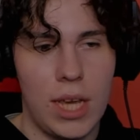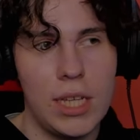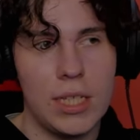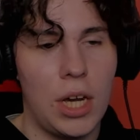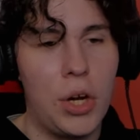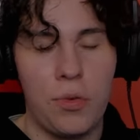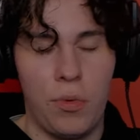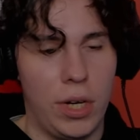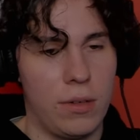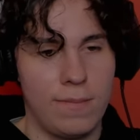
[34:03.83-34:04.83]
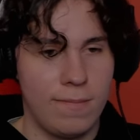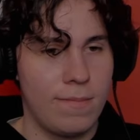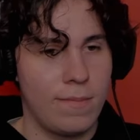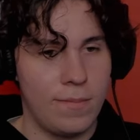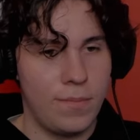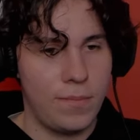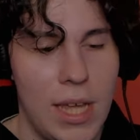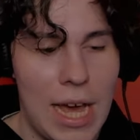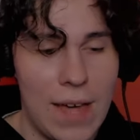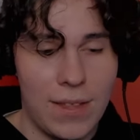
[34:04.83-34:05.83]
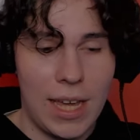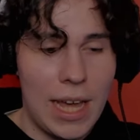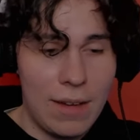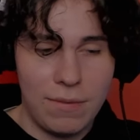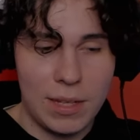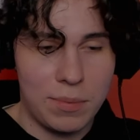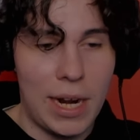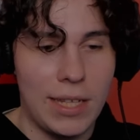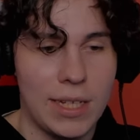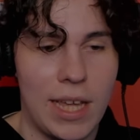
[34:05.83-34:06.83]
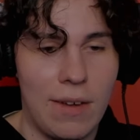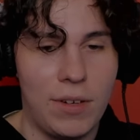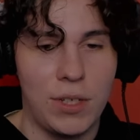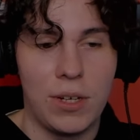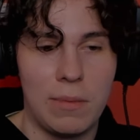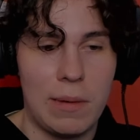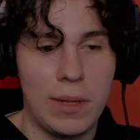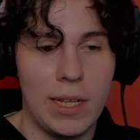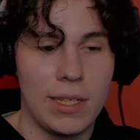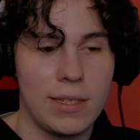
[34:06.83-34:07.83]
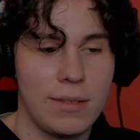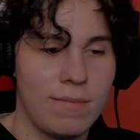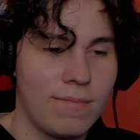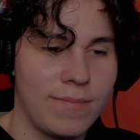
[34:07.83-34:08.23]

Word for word: It's unreal. I think I have like practically every song on my playlist.